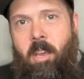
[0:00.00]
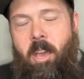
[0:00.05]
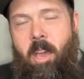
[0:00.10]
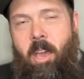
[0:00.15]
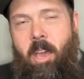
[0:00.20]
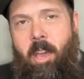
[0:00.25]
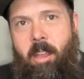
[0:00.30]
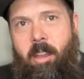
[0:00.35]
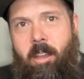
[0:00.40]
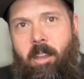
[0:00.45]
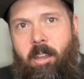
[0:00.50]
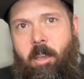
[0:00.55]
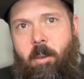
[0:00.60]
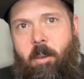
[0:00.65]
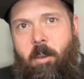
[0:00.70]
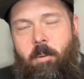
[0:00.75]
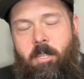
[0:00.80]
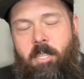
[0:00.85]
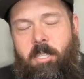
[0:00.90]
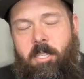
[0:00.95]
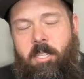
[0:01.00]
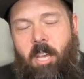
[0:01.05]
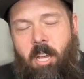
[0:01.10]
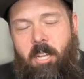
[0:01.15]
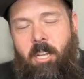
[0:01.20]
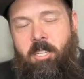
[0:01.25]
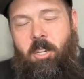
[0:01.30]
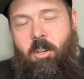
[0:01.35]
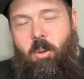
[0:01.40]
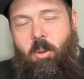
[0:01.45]
And it was
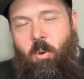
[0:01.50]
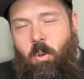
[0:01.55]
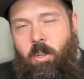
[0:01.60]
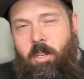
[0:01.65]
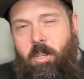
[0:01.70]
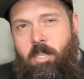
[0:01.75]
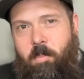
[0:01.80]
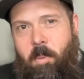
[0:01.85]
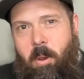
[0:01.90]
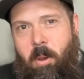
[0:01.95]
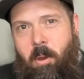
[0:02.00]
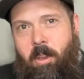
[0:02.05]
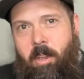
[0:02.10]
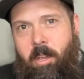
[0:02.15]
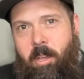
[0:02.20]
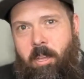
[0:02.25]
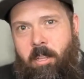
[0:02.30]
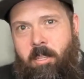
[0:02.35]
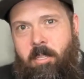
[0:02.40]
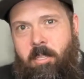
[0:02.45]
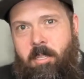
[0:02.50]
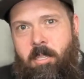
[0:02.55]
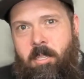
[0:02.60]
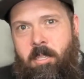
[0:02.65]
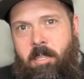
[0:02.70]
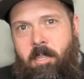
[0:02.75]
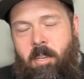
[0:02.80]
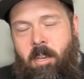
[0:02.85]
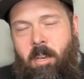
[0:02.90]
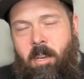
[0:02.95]
such a cool
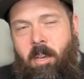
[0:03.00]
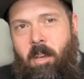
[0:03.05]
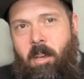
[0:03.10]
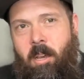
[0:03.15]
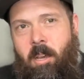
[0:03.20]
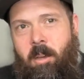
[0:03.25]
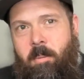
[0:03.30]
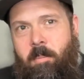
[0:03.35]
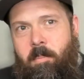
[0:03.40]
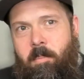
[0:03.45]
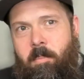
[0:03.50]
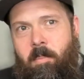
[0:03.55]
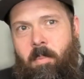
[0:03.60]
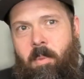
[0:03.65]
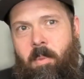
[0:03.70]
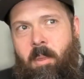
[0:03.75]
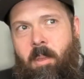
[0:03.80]
experience, when